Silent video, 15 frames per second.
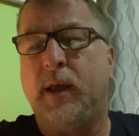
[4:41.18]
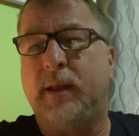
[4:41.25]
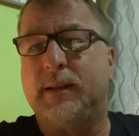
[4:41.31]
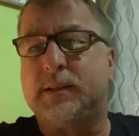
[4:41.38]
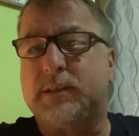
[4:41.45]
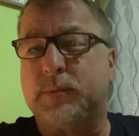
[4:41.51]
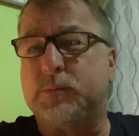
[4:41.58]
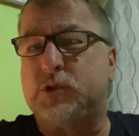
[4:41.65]

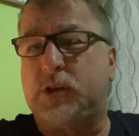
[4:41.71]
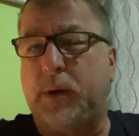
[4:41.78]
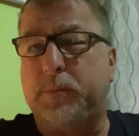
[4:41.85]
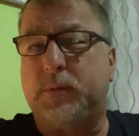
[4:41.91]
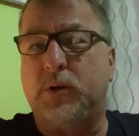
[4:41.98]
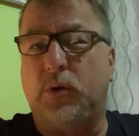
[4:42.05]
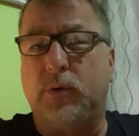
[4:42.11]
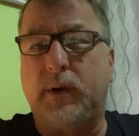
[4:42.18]
There's some
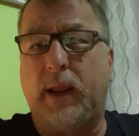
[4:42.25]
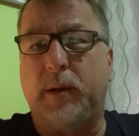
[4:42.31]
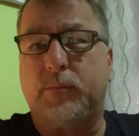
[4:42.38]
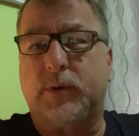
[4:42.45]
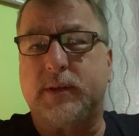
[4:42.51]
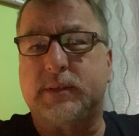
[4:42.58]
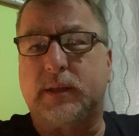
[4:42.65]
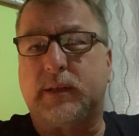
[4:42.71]
cheap no-name
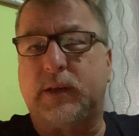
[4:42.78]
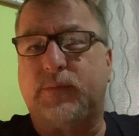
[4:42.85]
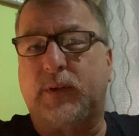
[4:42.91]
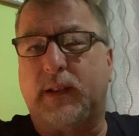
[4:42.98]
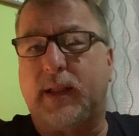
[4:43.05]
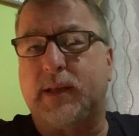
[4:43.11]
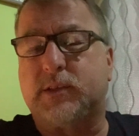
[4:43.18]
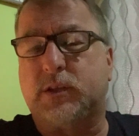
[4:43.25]
brands out there for
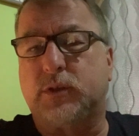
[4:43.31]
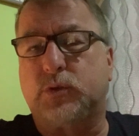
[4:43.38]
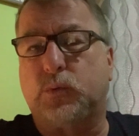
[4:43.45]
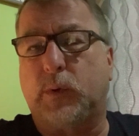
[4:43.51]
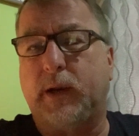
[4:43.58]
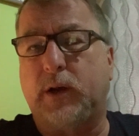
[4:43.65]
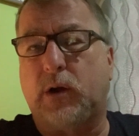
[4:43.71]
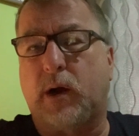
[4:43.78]
less than
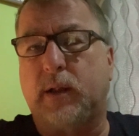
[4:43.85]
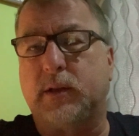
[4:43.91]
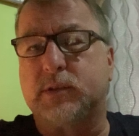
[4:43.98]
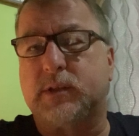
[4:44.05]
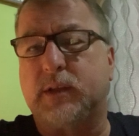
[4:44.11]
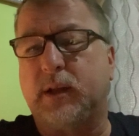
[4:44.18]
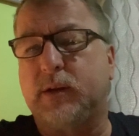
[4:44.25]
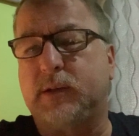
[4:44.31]

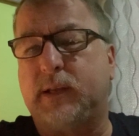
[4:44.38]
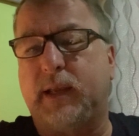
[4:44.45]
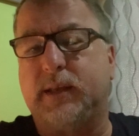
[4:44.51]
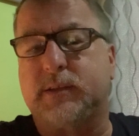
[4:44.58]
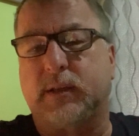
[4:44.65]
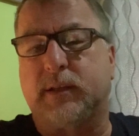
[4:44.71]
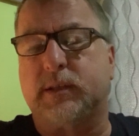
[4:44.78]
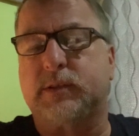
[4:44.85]
$20, and they're
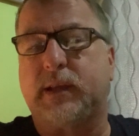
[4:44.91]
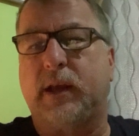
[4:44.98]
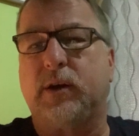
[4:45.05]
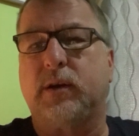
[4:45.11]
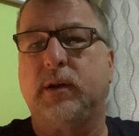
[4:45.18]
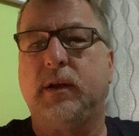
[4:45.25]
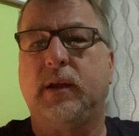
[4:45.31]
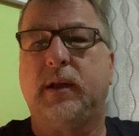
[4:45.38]
decent. This
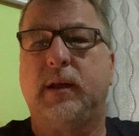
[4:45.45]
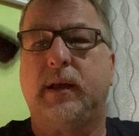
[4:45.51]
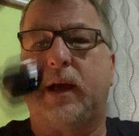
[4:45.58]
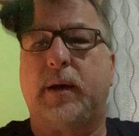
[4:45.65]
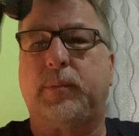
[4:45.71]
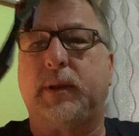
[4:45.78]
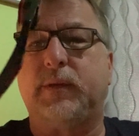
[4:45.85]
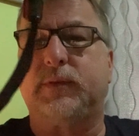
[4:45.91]
here,
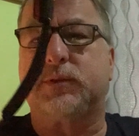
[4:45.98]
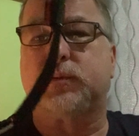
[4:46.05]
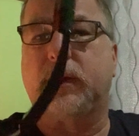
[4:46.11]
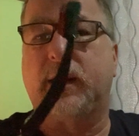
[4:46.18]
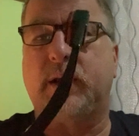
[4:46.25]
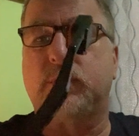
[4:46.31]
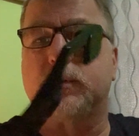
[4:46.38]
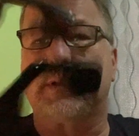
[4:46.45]
I believe this one
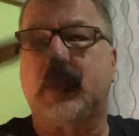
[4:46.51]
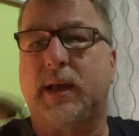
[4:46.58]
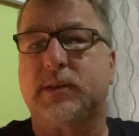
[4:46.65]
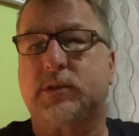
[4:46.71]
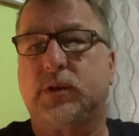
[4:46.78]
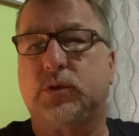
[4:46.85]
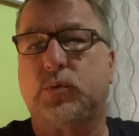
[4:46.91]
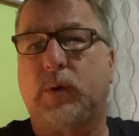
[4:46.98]
here was less
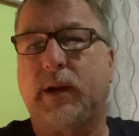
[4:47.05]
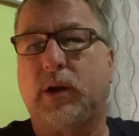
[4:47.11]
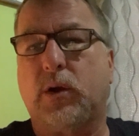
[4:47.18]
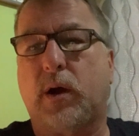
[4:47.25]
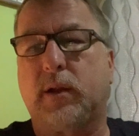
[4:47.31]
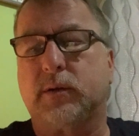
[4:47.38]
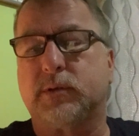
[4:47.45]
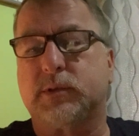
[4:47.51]
than
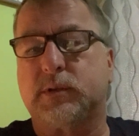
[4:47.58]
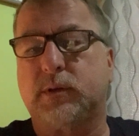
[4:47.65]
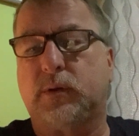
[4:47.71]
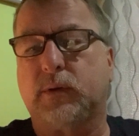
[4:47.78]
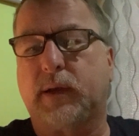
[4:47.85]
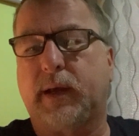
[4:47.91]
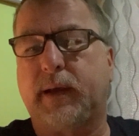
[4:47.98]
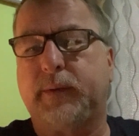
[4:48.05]
$20,
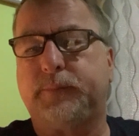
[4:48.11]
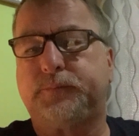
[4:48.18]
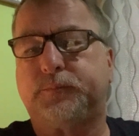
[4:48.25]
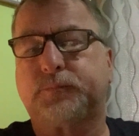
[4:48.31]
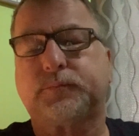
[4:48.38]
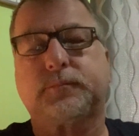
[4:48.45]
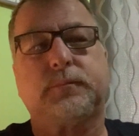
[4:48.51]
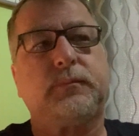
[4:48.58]
okay?
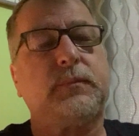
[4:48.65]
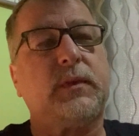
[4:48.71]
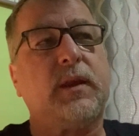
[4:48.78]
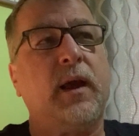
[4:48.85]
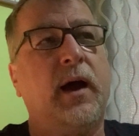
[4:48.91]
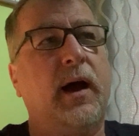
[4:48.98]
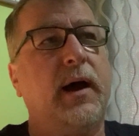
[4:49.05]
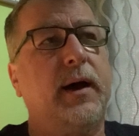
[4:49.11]

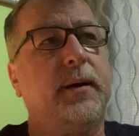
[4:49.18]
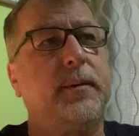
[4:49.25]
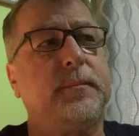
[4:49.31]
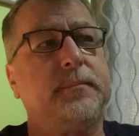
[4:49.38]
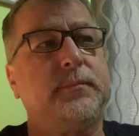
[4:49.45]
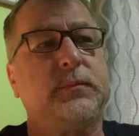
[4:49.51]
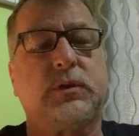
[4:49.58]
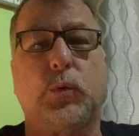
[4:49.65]

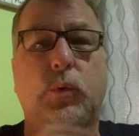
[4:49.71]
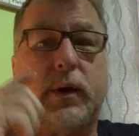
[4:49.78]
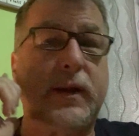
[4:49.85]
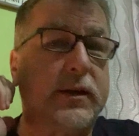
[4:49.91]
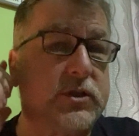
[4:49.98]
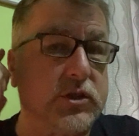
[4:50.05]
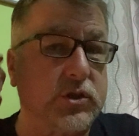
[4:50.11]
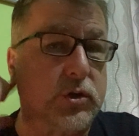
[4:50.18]
The one
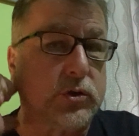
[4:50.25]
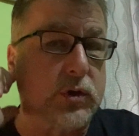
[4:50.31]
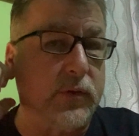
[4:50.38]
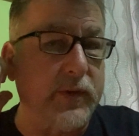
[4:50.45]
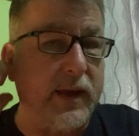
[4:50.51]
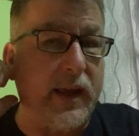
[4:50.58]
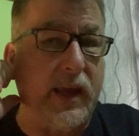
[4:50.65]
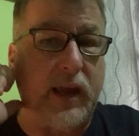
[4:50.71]
that just goes
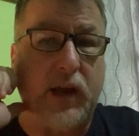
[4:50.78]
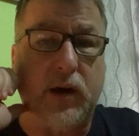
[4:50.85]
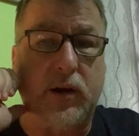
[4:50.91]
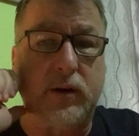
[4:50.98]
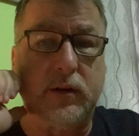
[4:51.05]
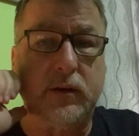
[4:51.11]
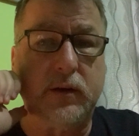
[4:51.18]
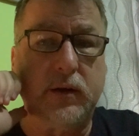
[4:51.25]
over your
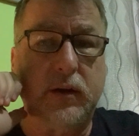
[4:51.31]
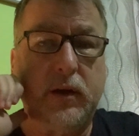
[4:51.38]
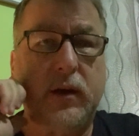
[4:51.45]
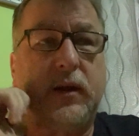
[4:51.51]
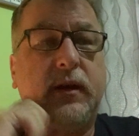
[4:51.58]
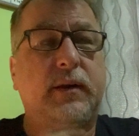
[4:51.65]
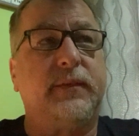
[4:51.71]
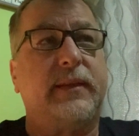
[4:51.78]
ear,
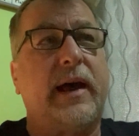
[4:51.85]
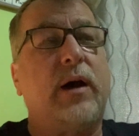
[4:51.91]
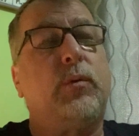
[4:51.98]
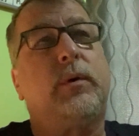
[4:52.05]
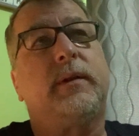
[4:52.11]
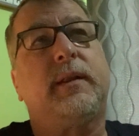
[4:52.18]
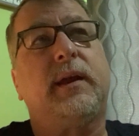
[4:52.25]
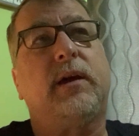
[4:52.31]
that
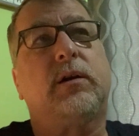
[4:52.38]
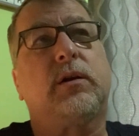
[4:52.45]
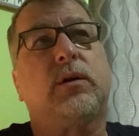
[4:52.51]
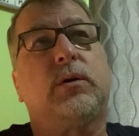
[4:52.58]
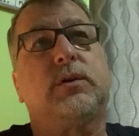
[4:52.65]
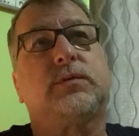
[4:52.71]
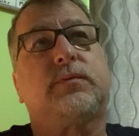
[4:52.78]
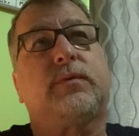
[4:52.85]
one there
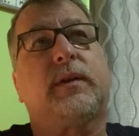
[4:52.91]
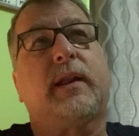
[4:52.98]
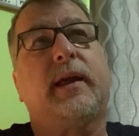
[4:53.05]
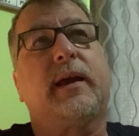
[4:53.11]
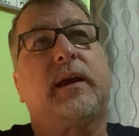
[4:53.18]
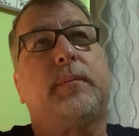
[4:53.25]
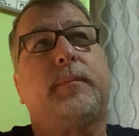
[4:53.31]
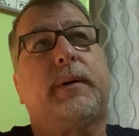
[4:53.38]
goes for
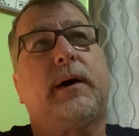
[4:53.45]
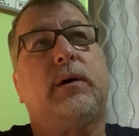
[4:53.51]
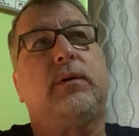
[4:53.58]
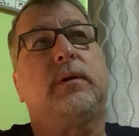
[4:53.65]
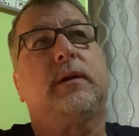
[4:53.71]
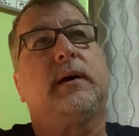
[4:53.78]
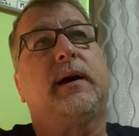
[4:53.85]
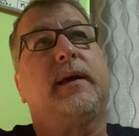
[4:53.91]
like
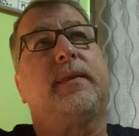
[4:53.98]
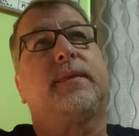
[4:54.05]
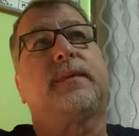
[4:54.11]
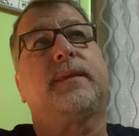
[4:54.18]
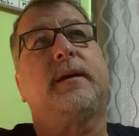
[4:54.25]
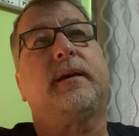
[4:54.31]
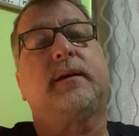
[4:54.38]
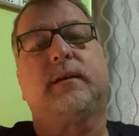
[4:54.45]
about, I
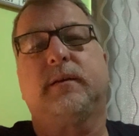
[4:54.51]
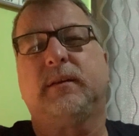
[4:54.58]
think